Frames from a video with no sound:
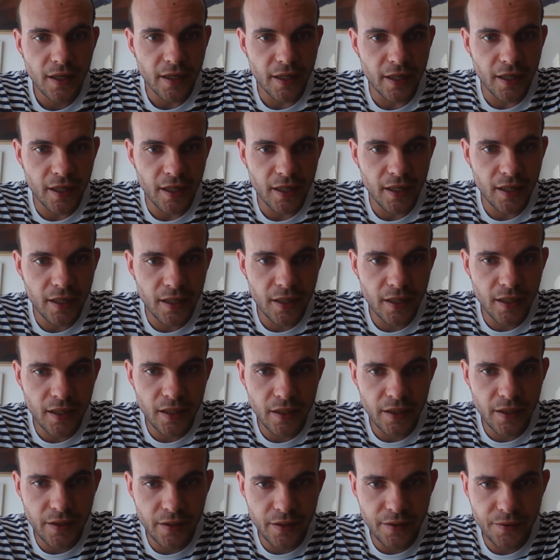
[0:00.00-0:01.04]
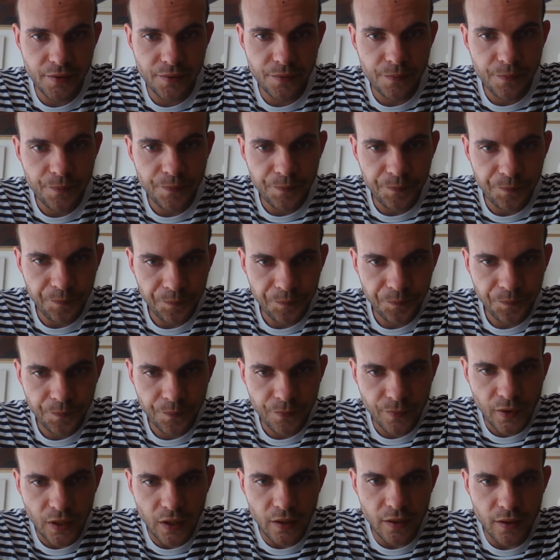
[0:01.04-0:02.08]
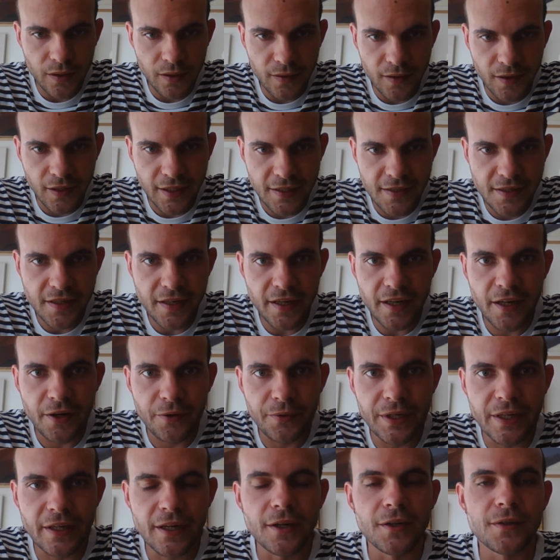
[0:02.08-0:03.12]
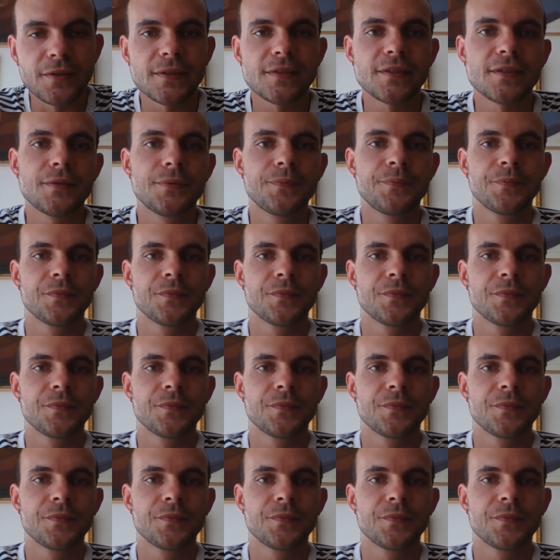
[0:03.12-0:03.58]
and let's see how it goes.